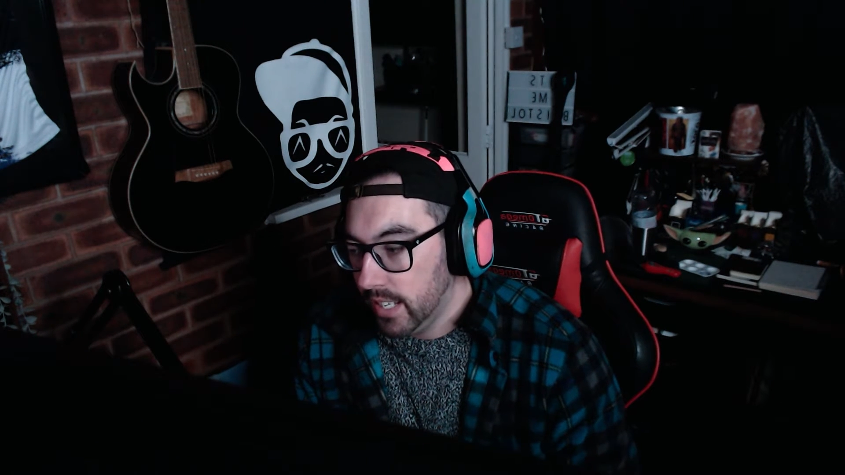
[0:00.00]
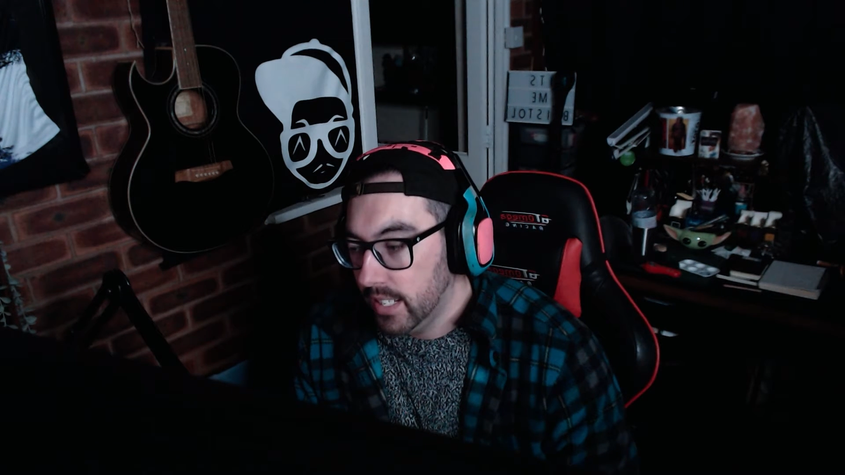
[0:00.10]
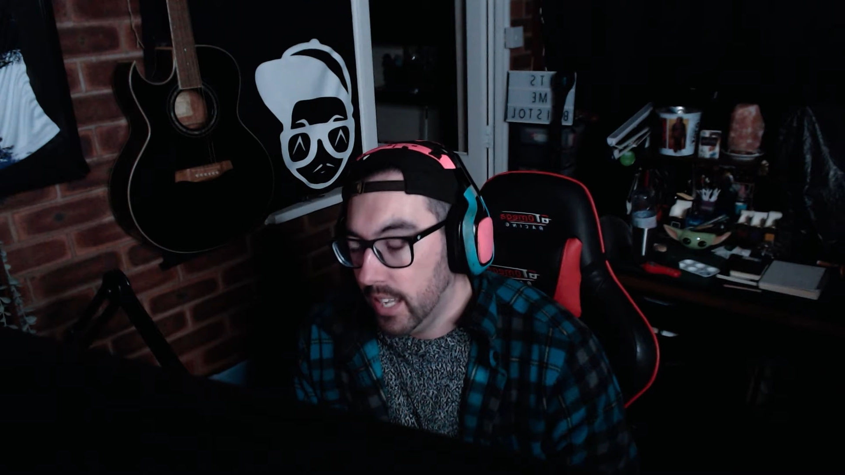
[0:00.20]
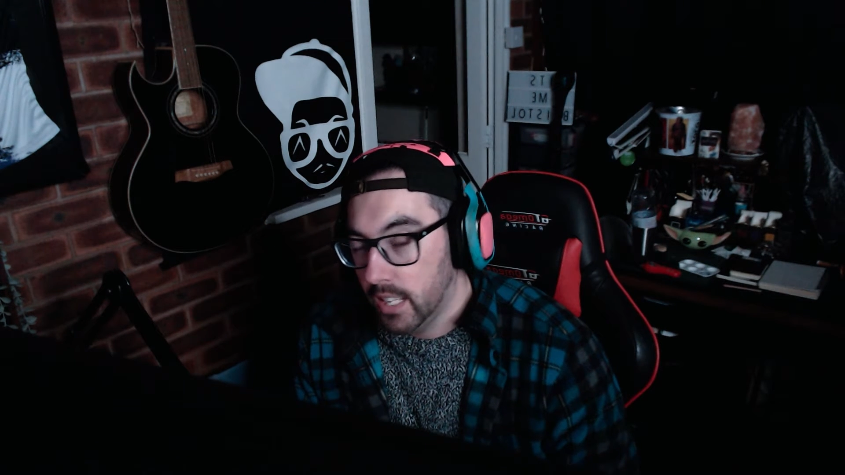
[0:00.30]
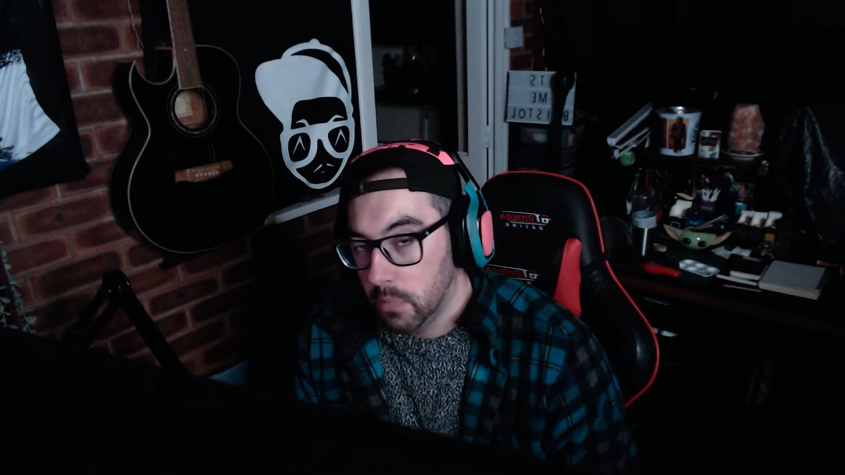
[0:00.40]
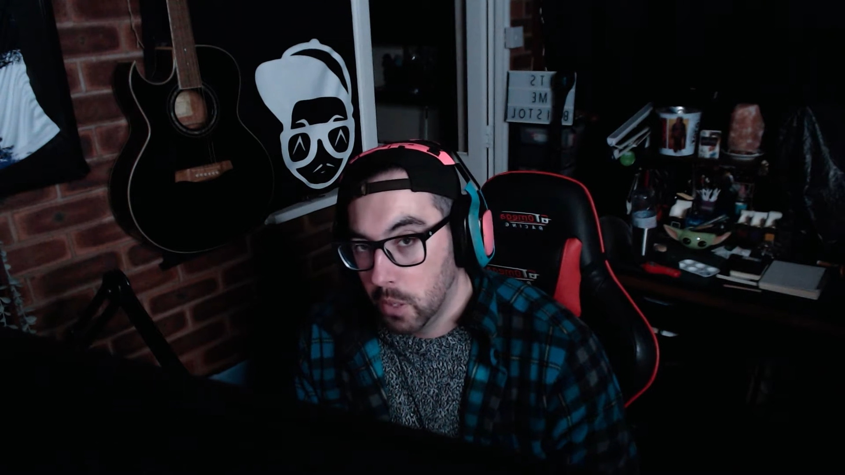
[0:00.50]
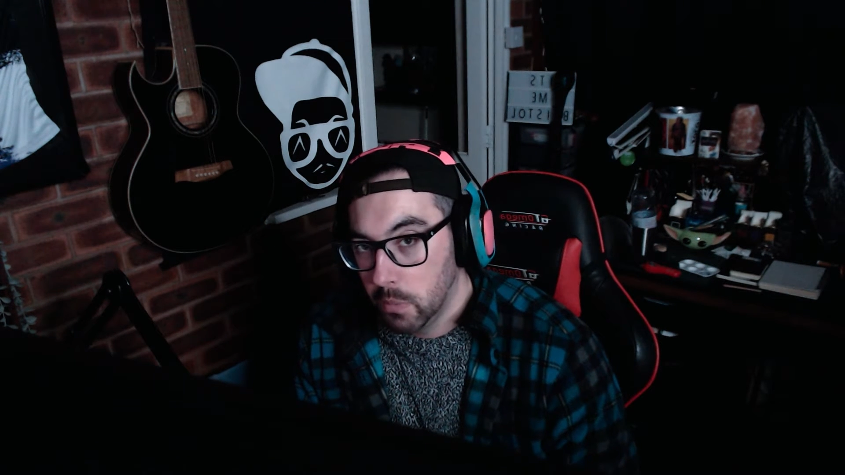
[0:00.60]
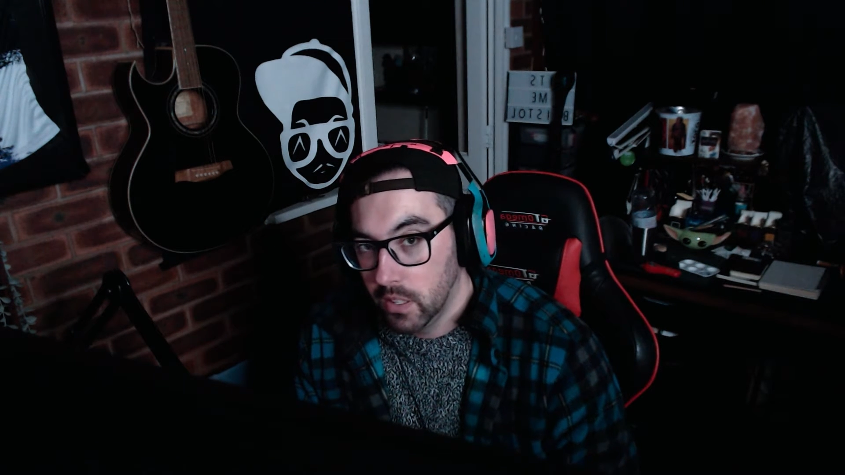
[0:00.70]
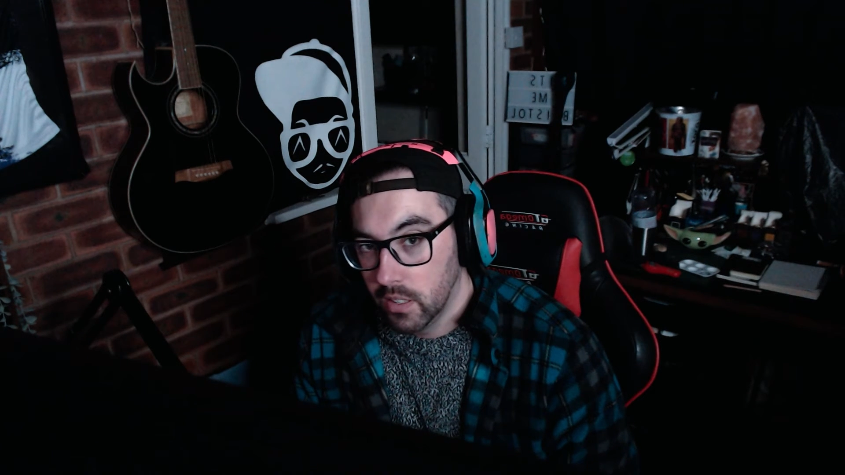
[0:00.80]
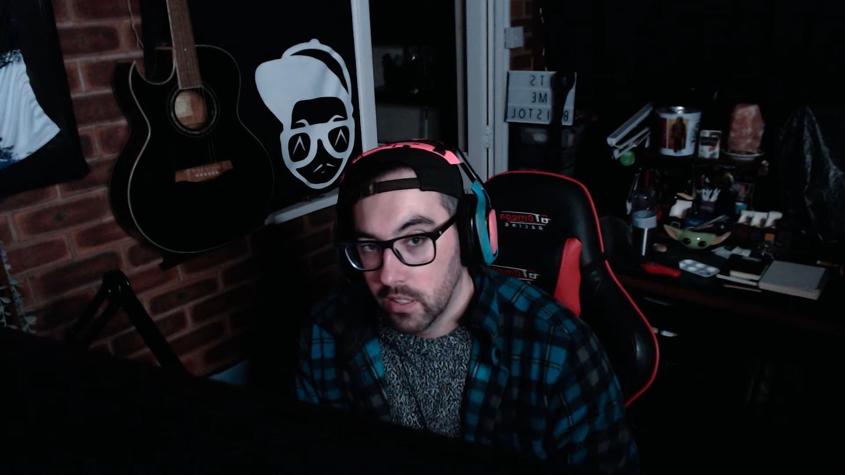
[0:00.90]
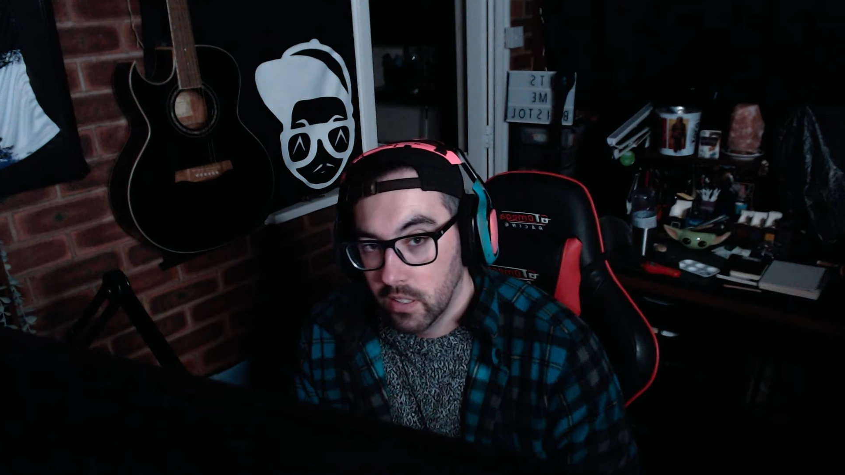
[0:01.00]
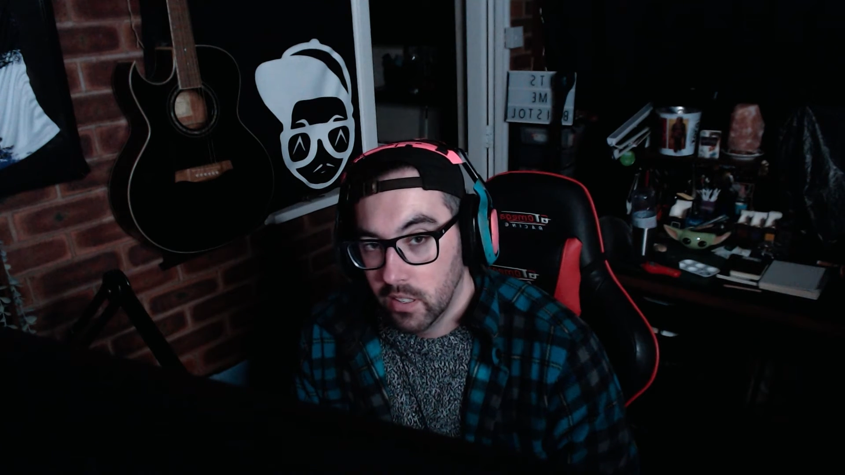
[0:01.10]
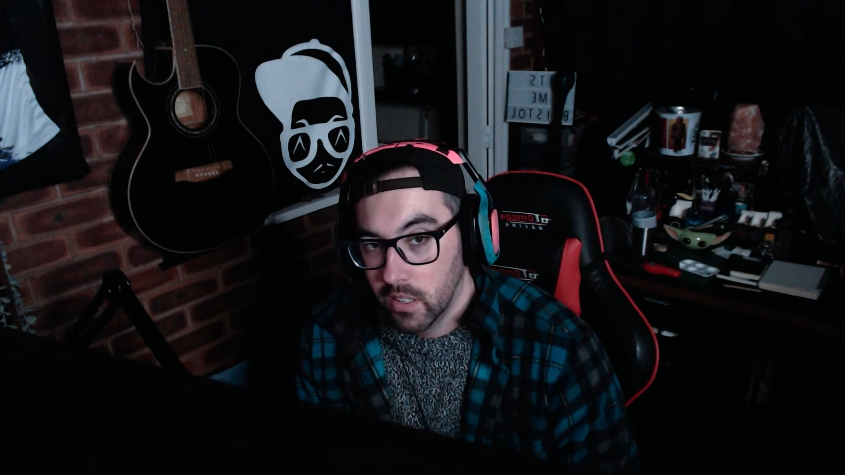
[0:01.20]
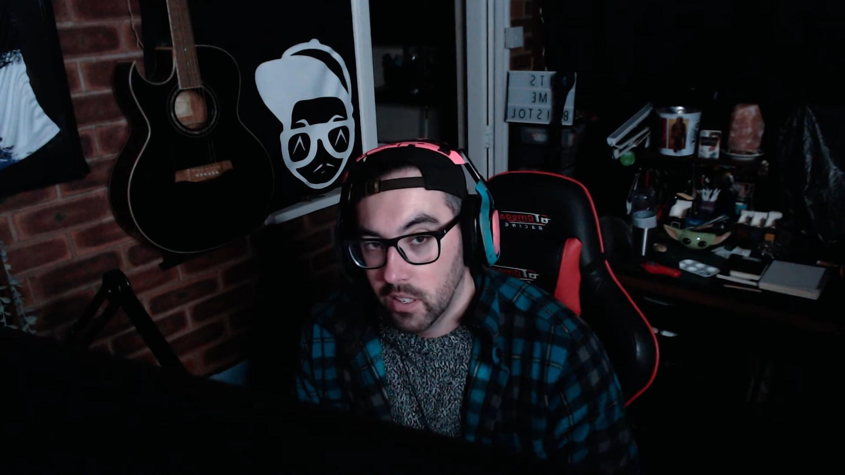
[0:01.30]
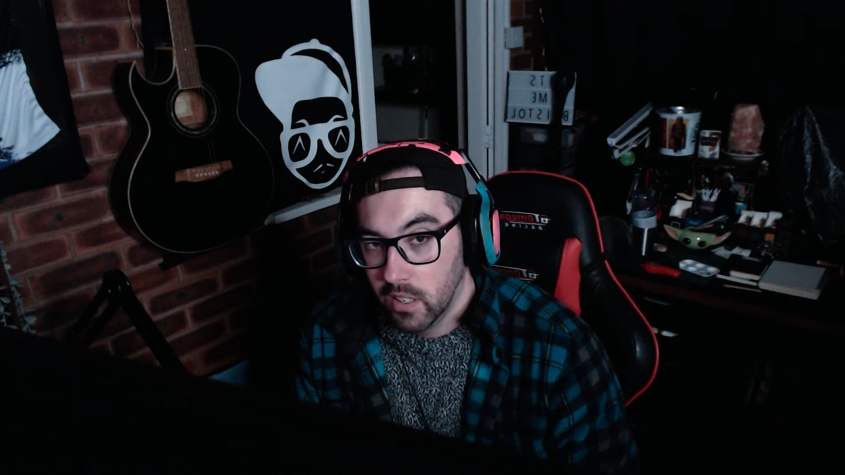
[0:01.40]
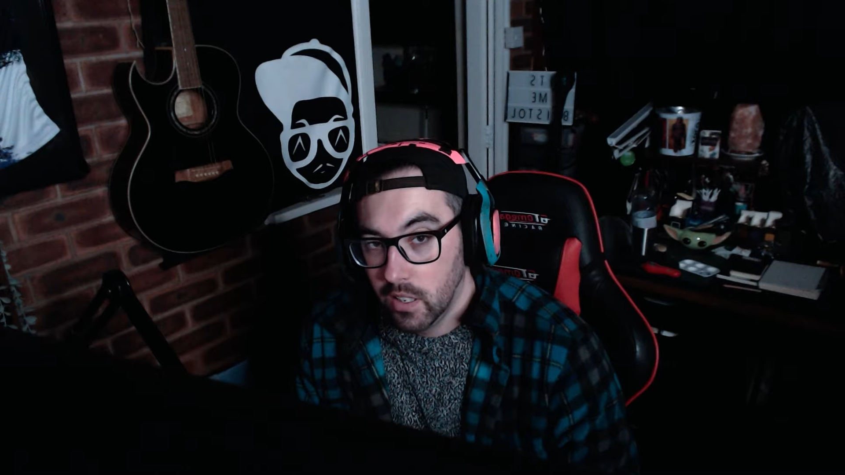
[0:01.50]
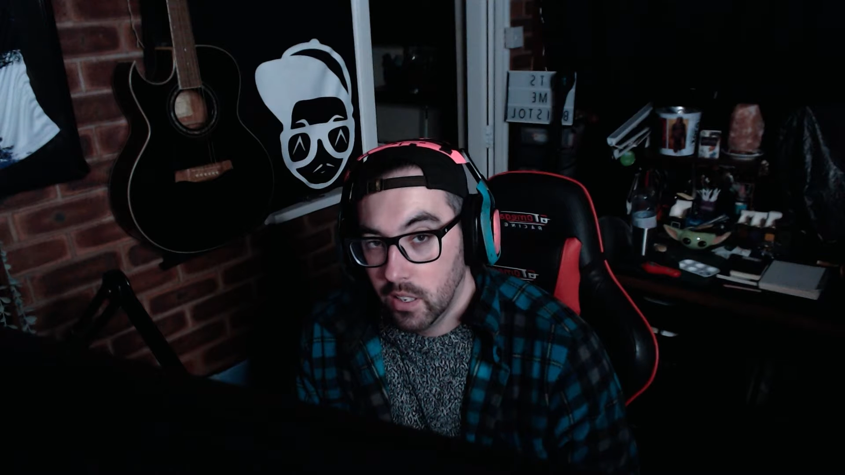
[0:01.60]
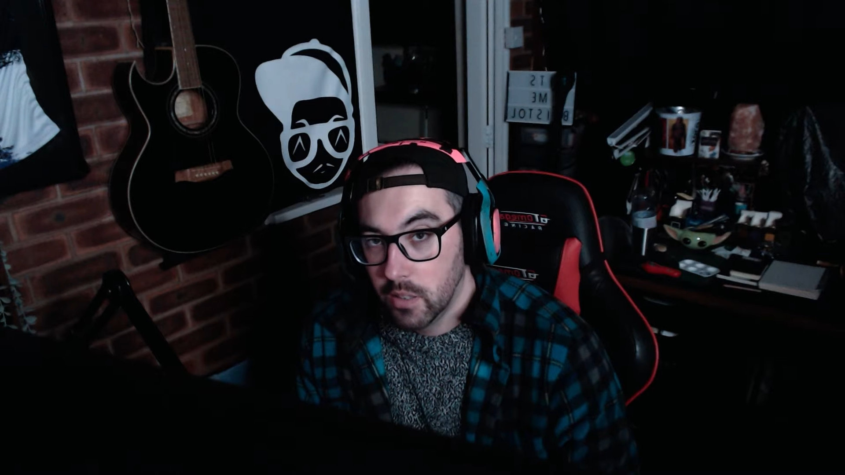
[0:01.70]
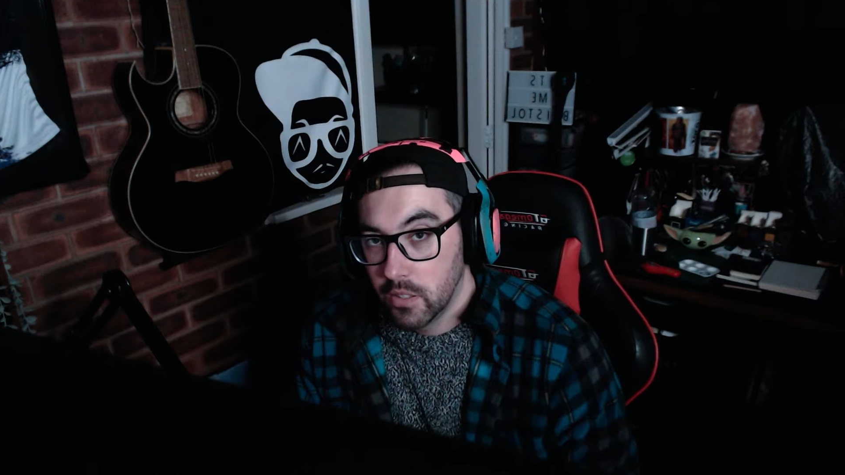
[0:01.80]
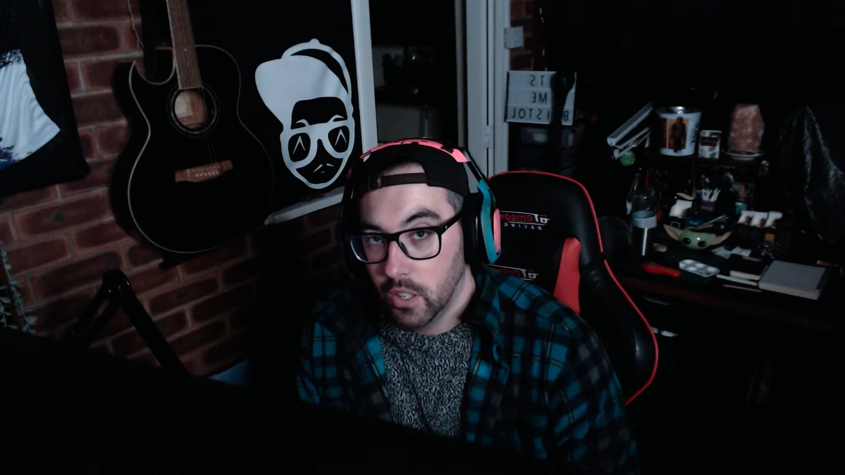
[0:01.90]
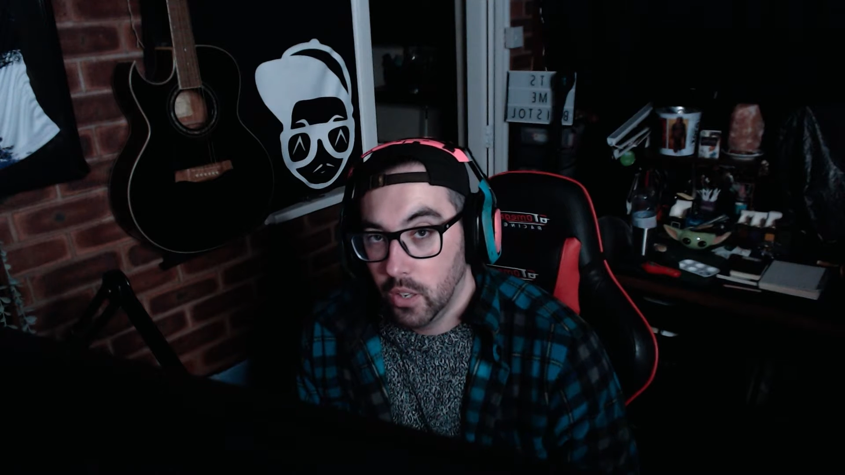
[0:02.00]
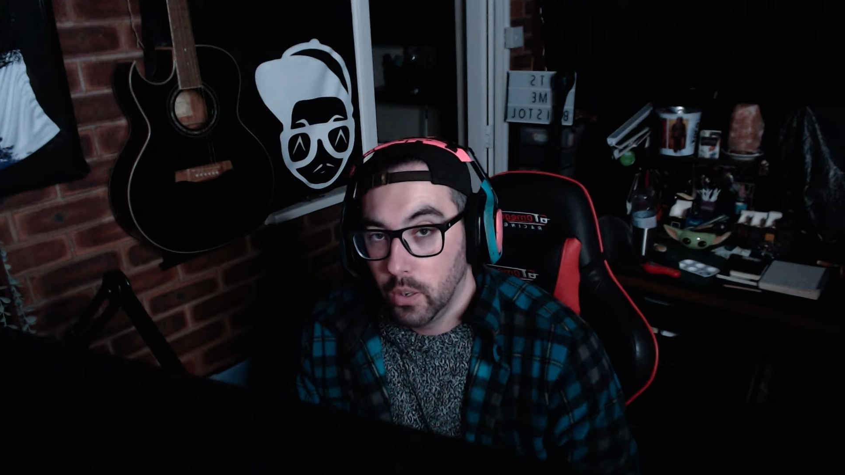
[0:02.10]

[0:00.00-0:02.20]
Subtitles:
at the moment, so